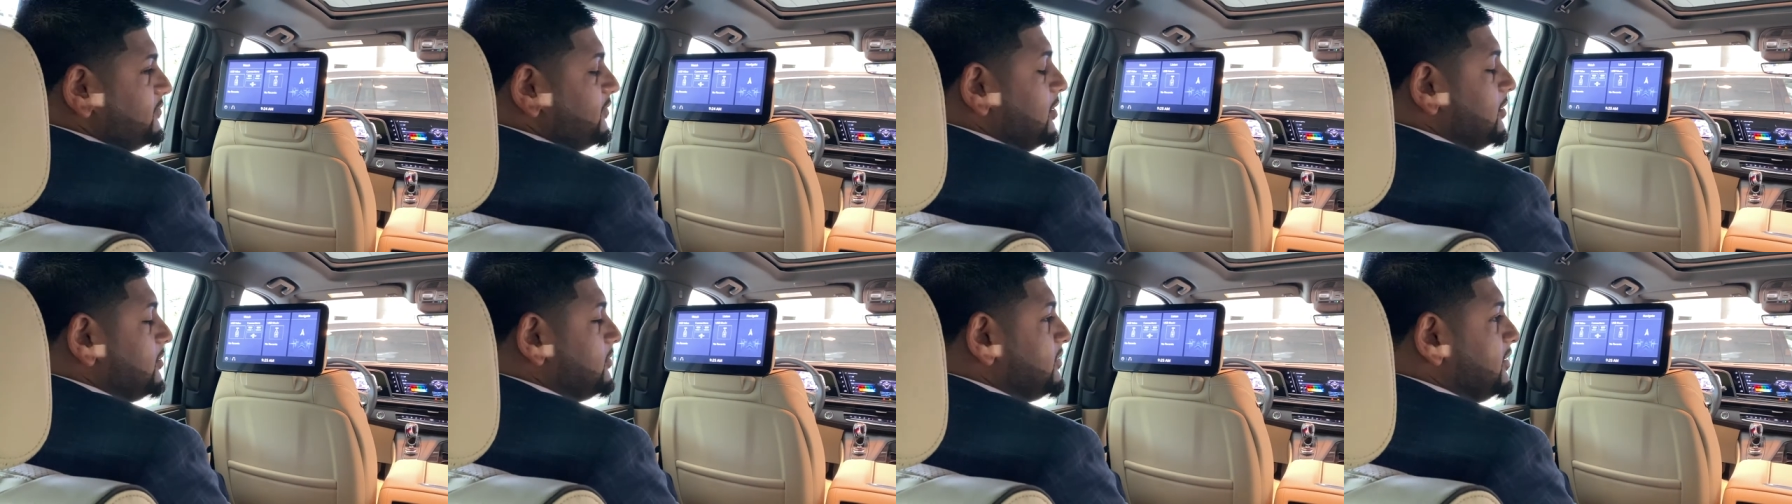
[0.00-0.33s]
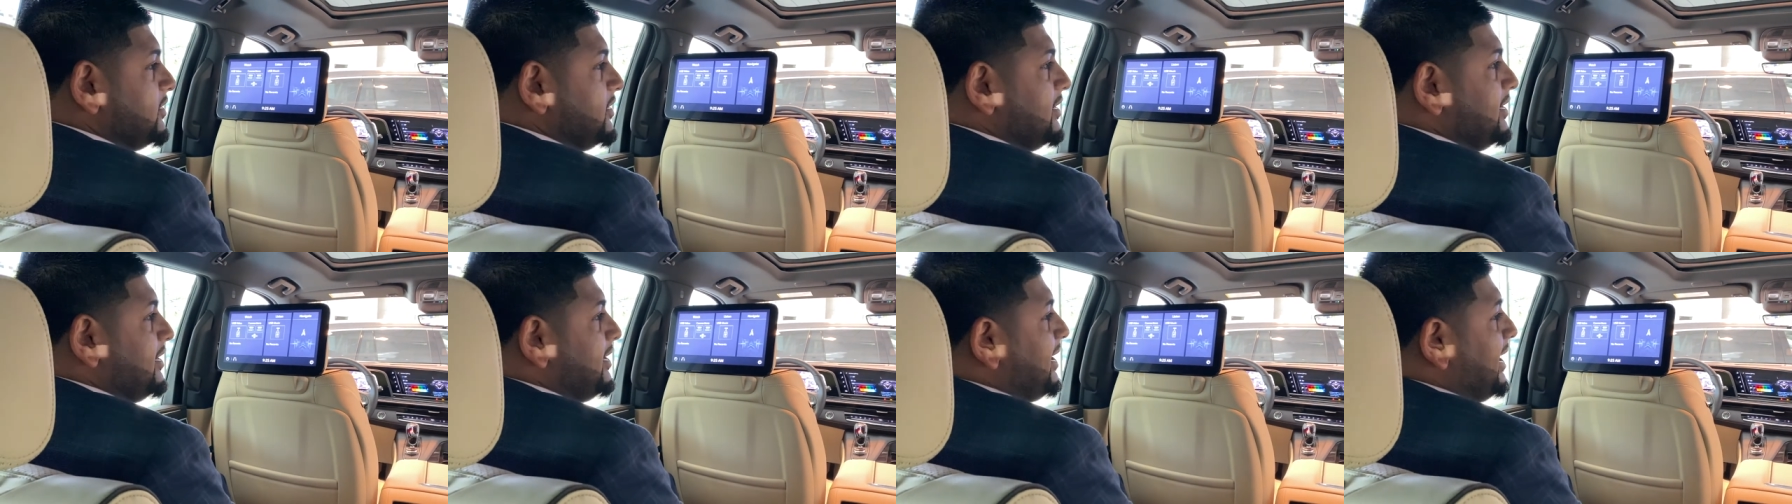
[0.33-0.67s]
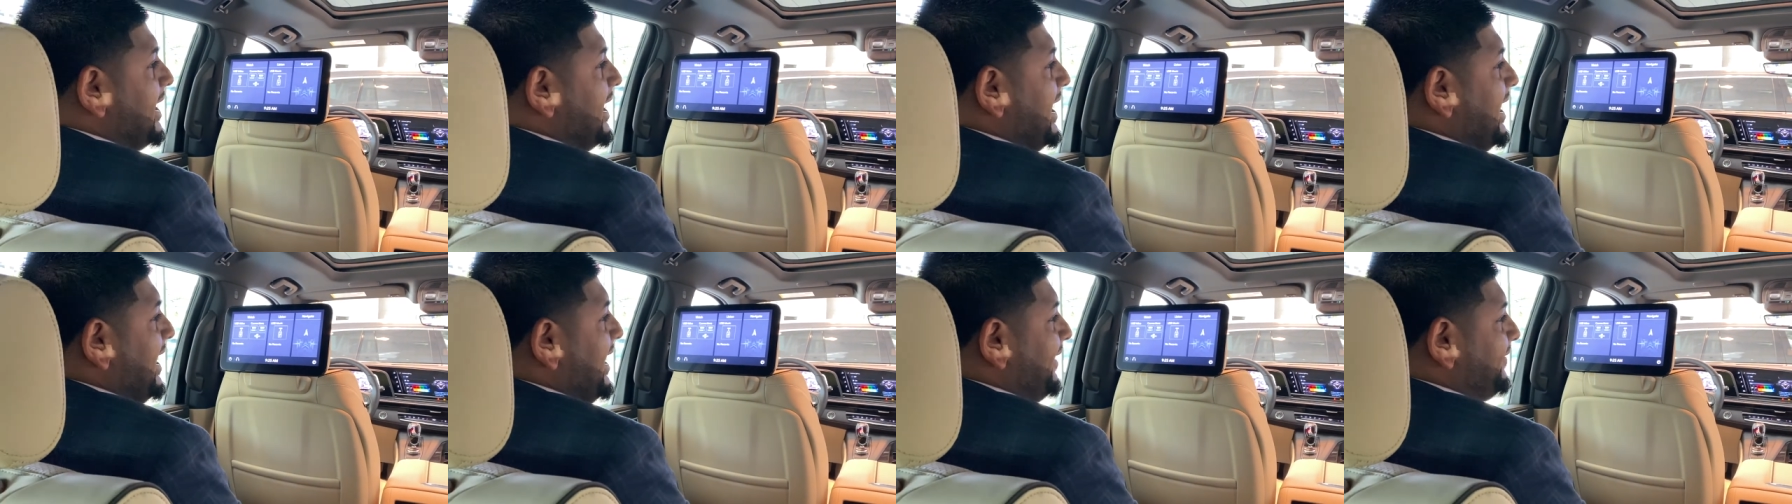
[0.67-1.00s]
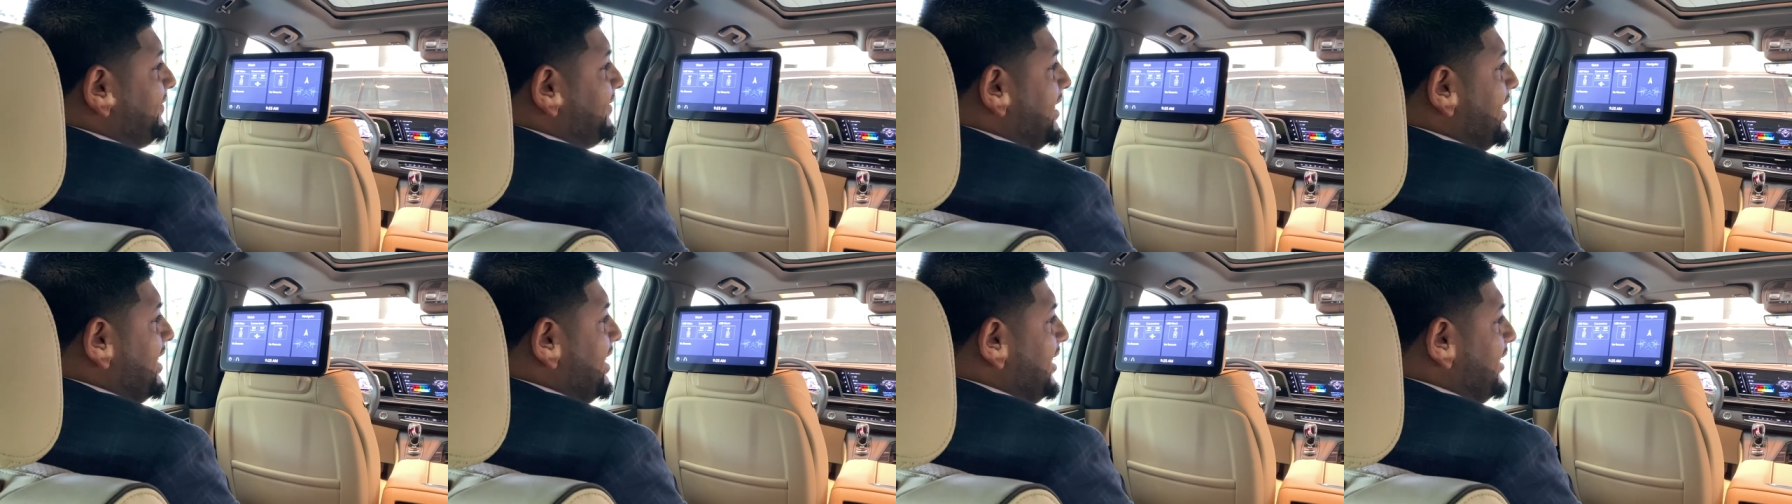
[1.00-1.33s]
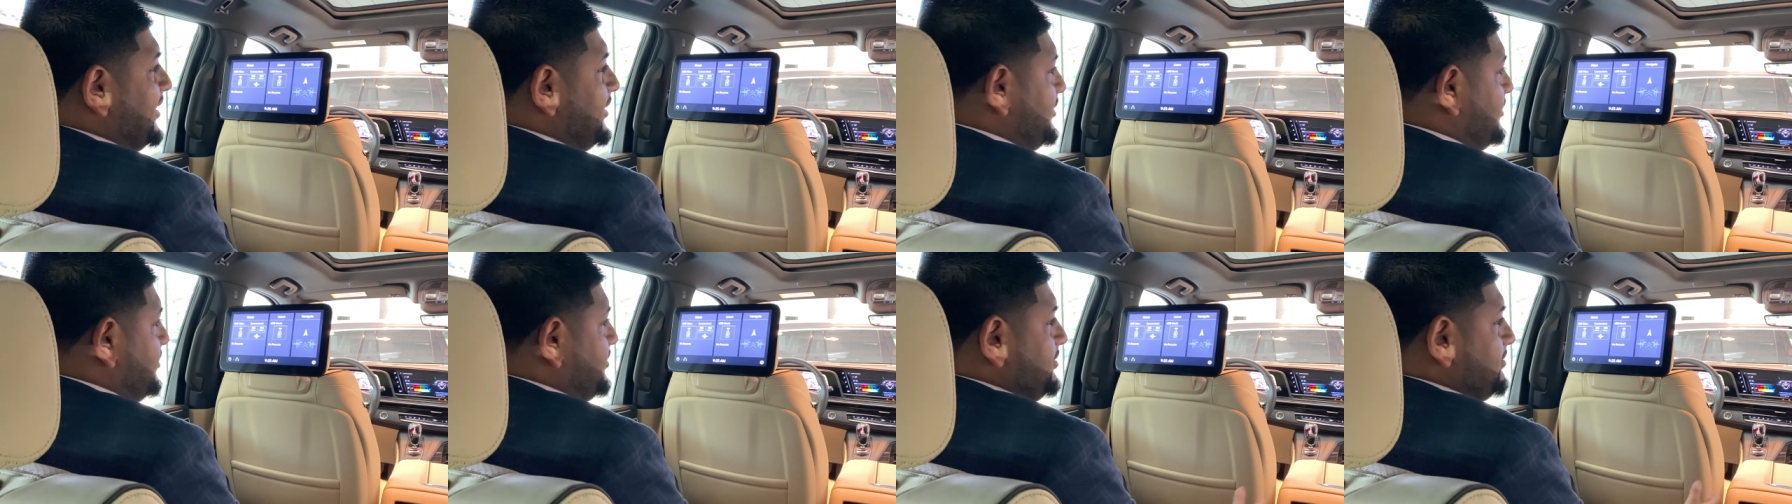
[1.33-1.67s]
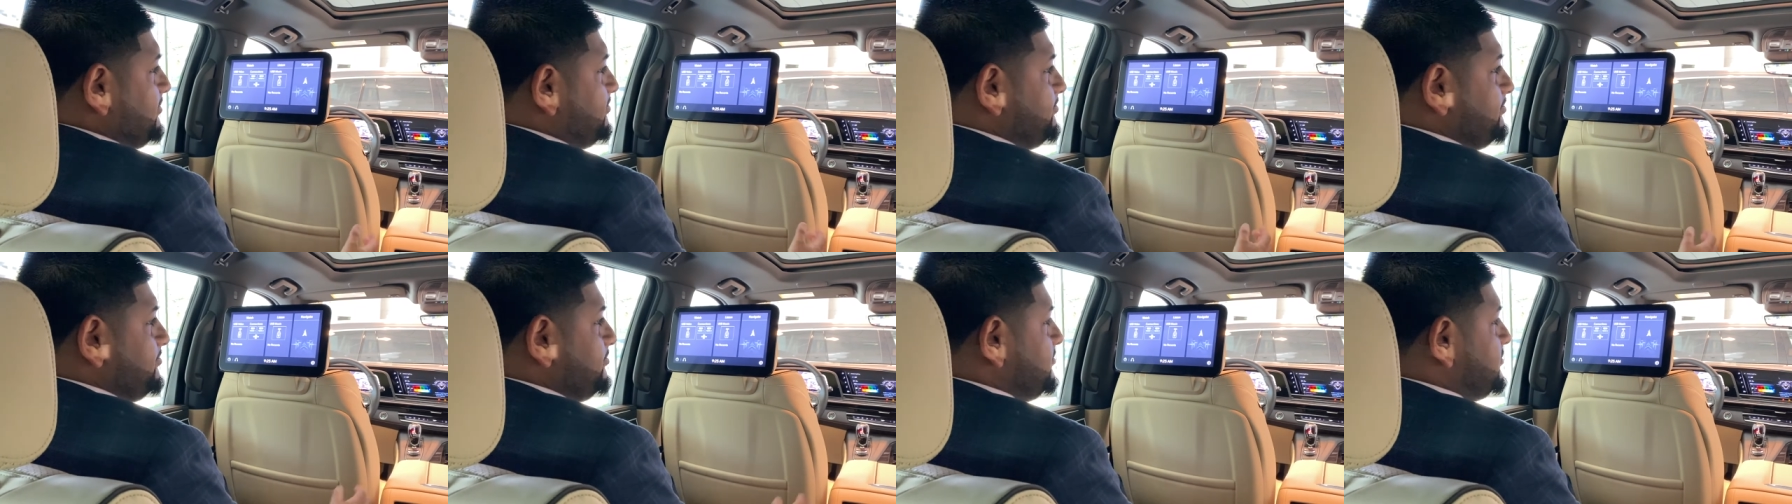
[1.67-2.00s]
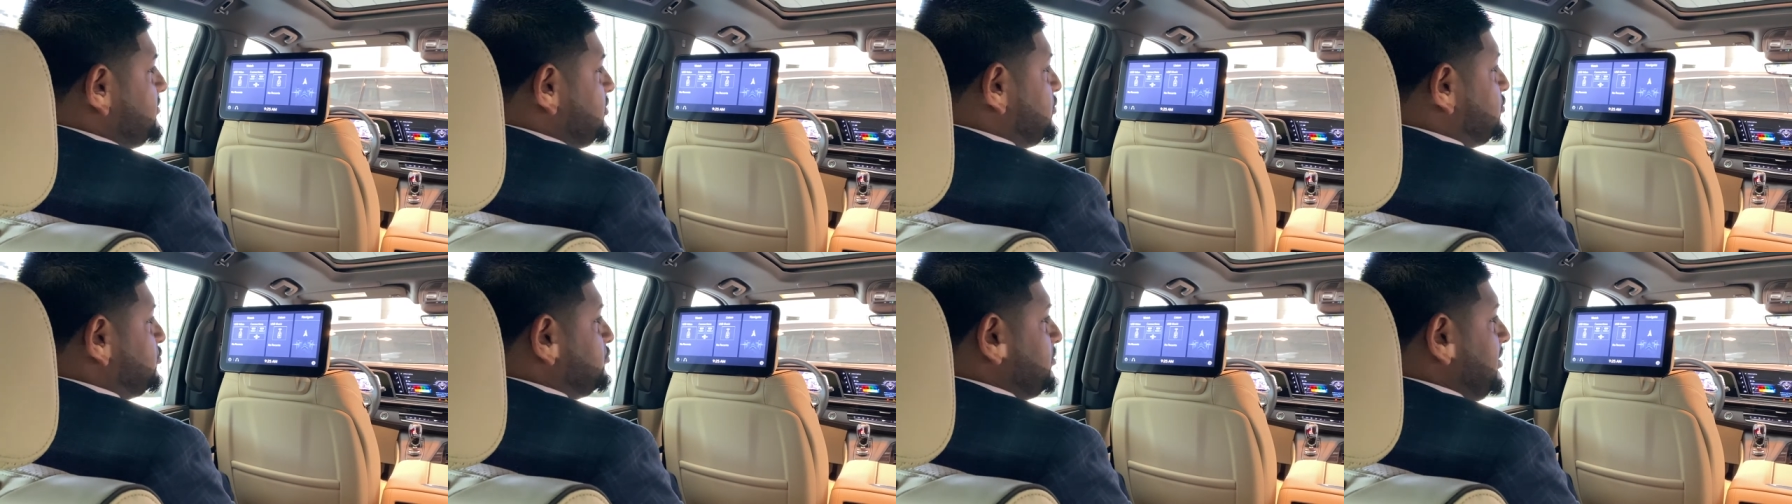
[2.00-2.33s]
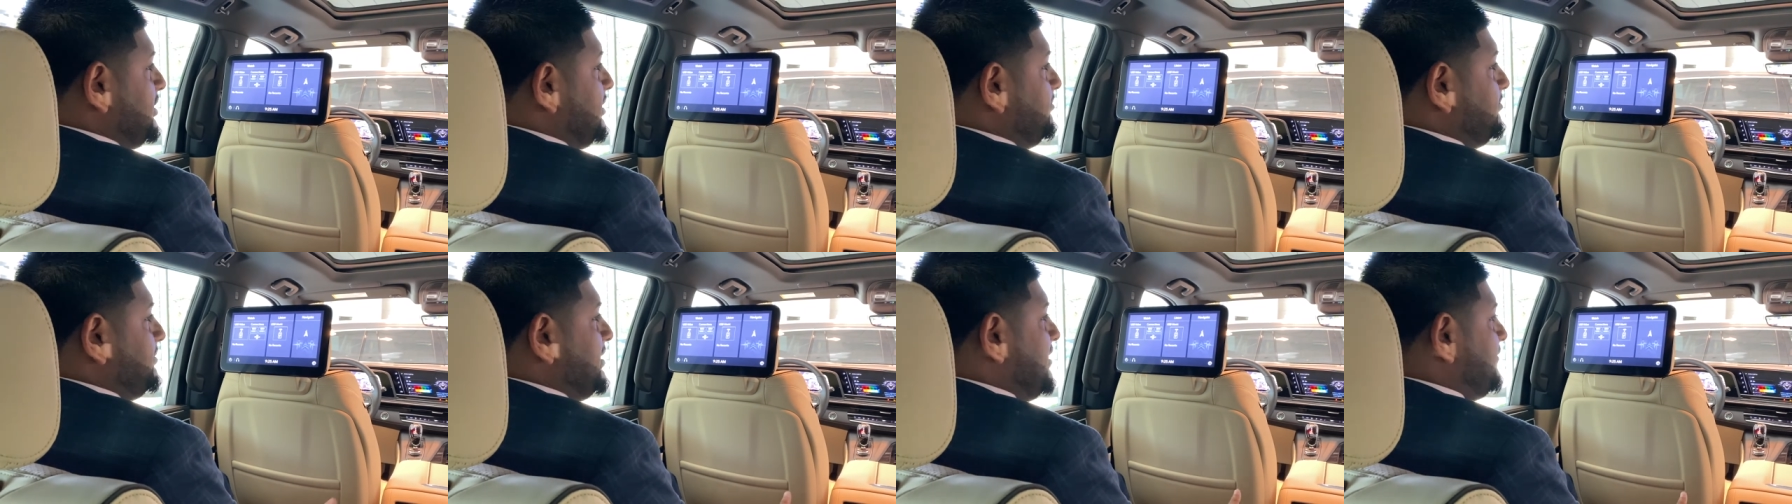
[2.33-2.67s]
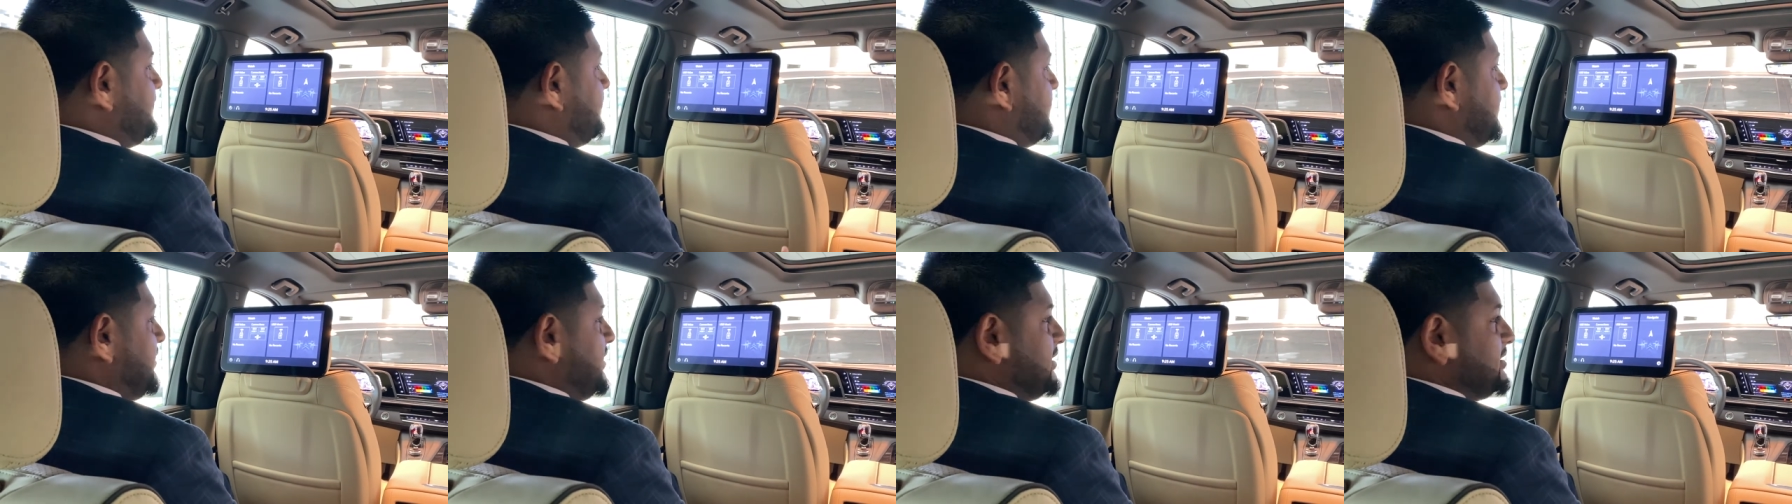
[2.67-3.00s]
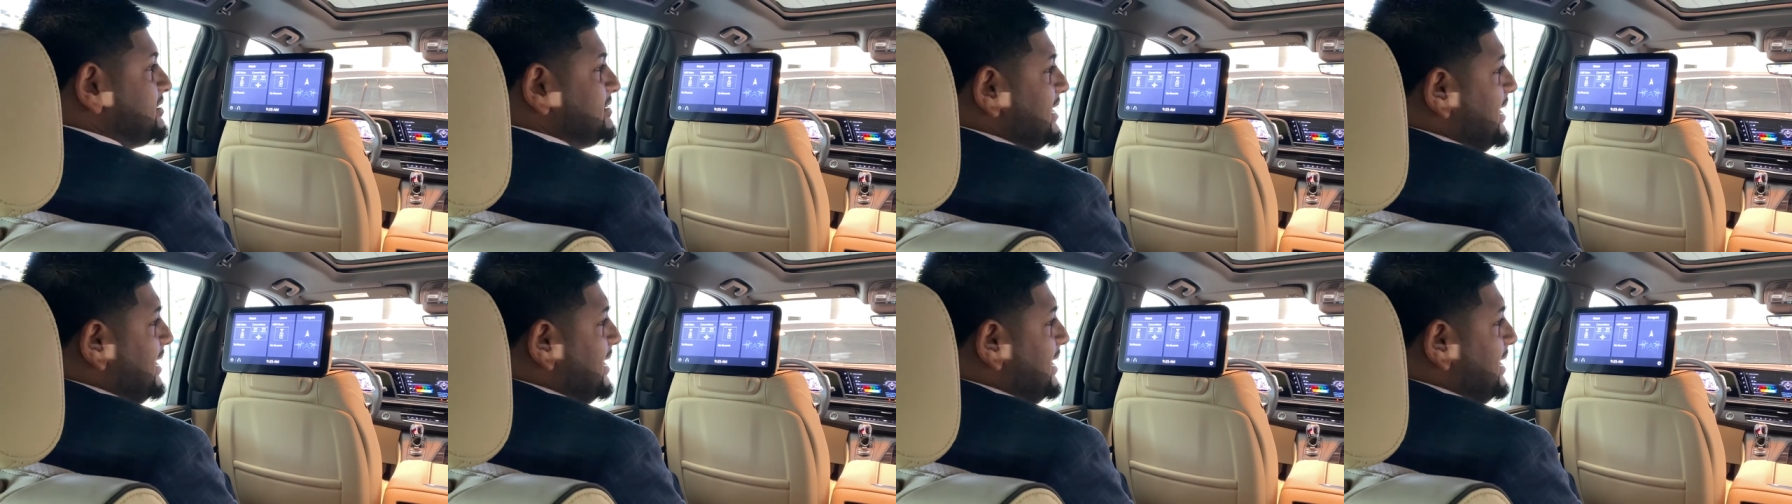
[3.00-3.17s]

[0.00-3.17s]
phone, and uh, you can stream Netflix,